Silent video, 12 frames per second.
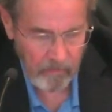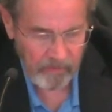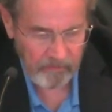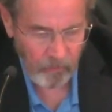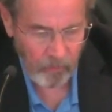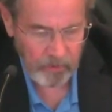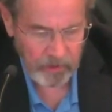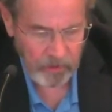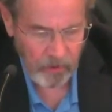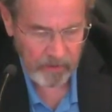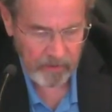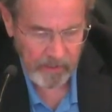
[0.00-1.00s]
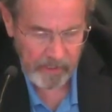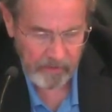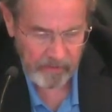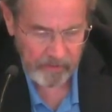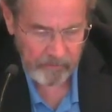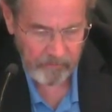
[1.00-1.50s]
Before we start the
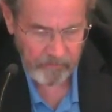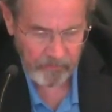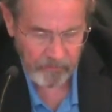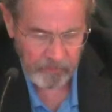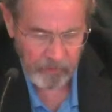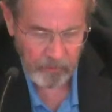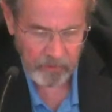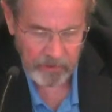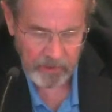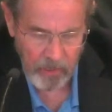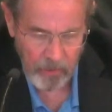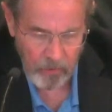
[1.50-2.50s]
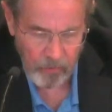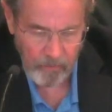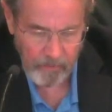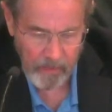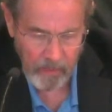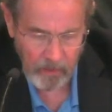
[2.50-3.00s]
hearing, for viewers at
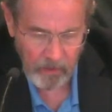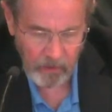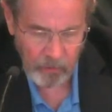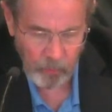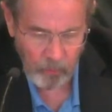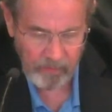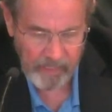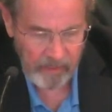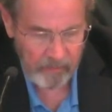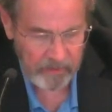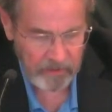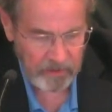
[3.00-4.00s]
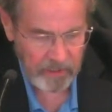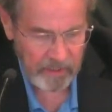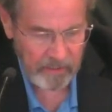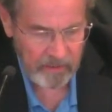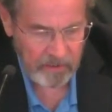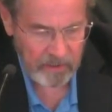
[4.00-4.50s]
home, you will be able to
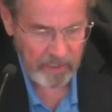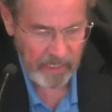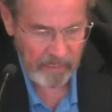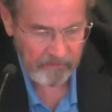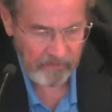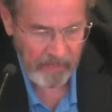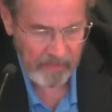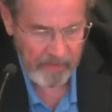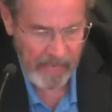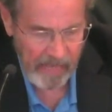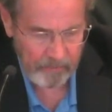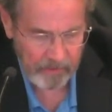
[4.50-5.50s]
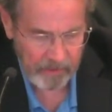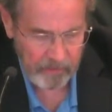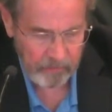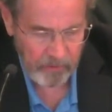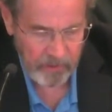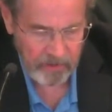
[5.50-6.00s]
see the staff and
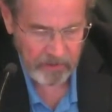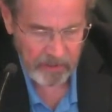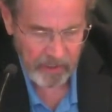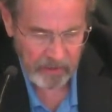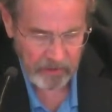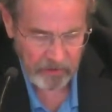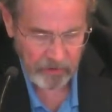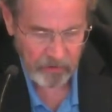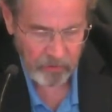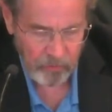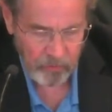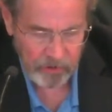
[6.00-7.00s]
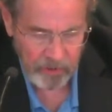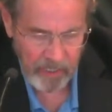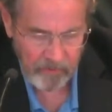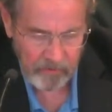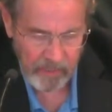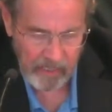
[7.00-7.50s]
applicant presentations on
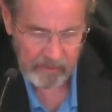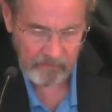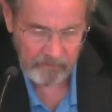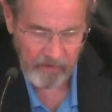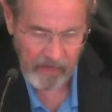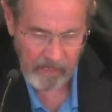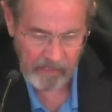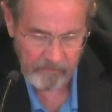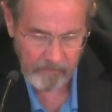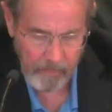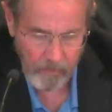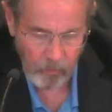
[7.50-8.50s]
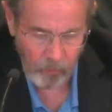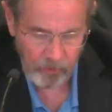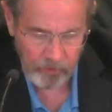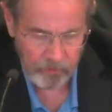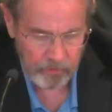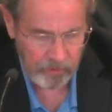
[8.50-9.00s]
Channel 95 or
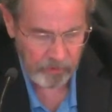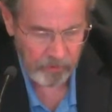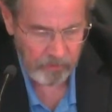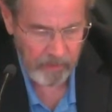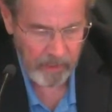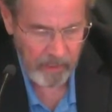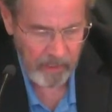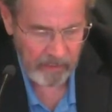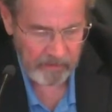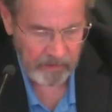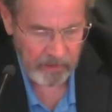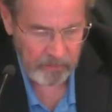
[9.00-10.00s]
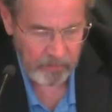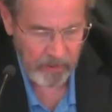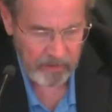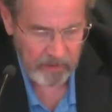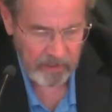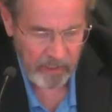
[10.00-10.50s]
YouTube as these
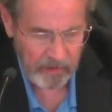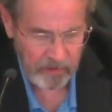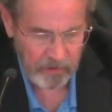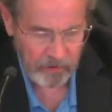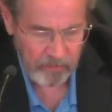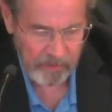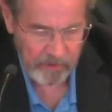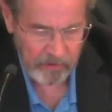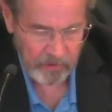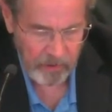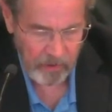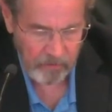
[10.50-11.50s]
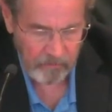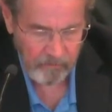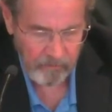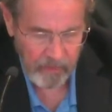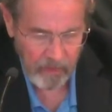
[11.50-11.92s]
presentations are being shown.